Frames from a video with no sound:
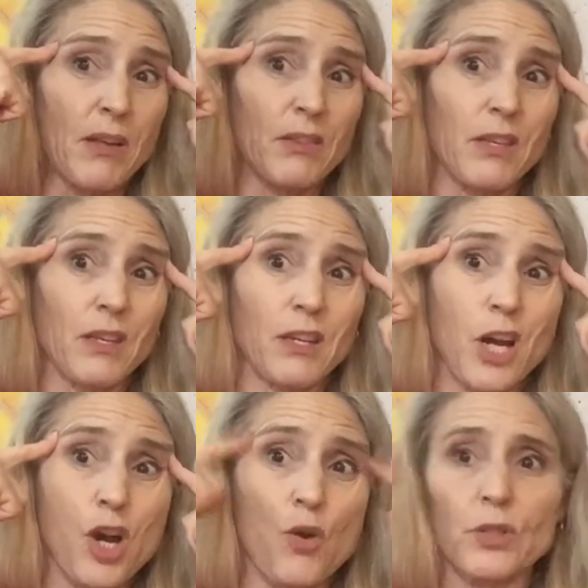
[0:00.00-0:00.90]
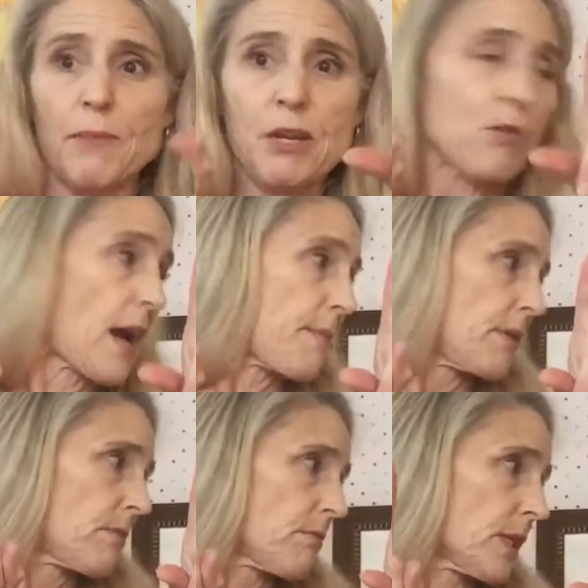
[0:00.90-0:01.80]
the cone, let me grab it
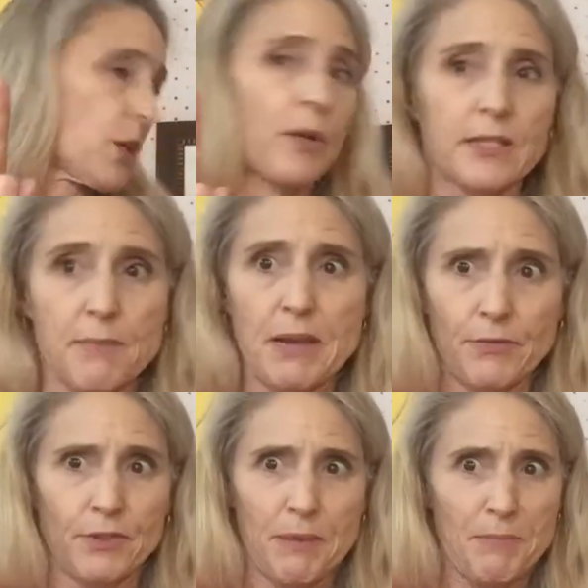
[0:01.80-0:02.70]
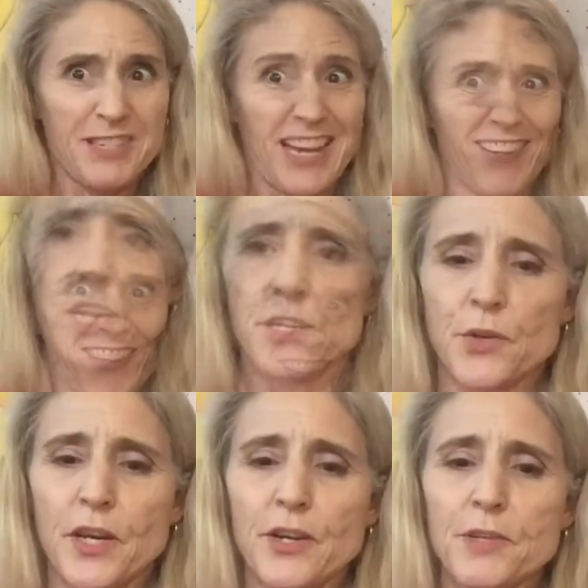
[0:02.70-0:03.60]
really quick because I made it with paper towels. Okay, so
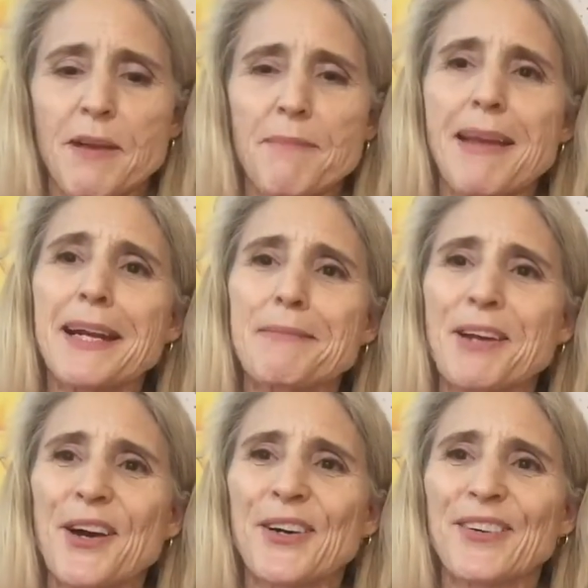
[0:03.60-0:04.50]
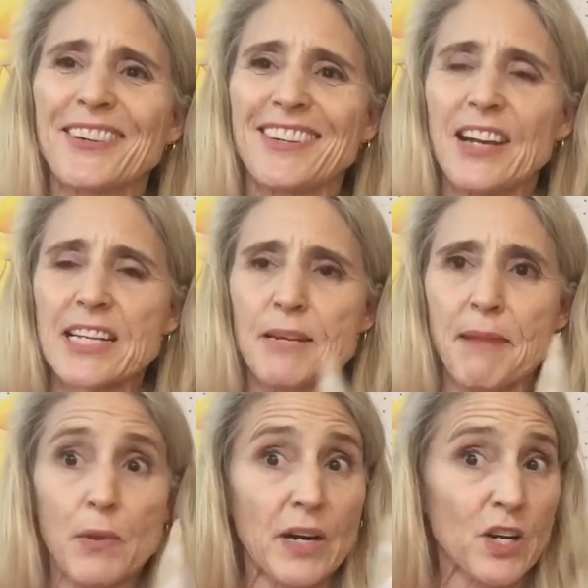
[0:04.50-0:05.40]
here's my made up cone. You guys can
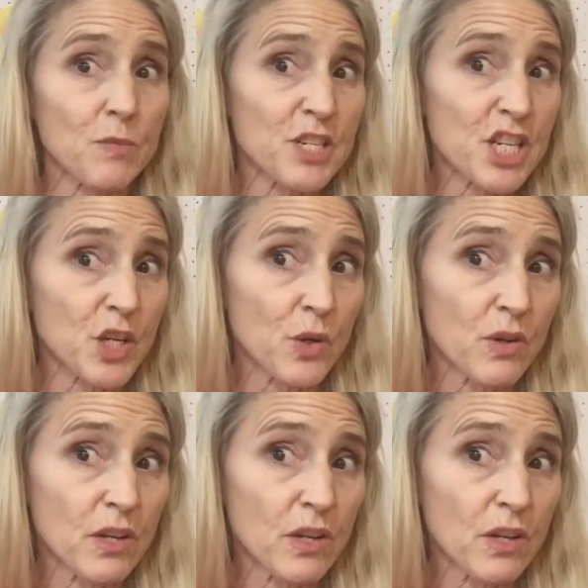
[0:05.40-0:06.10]
make one at home too.